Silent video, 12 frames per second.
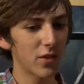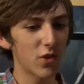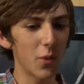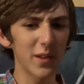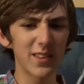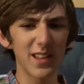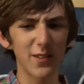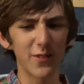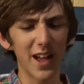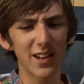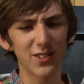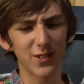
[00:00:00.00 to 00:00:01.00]
So what's the
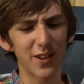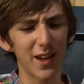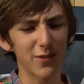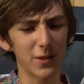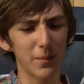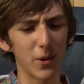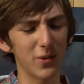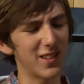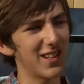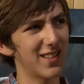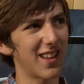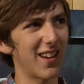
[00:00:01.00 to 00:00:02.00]
advantage of having the bones
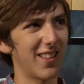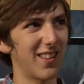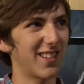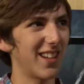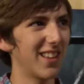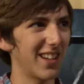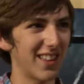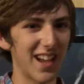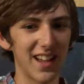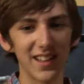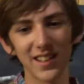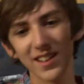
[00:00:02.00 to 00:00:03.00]
inside of the skin like that?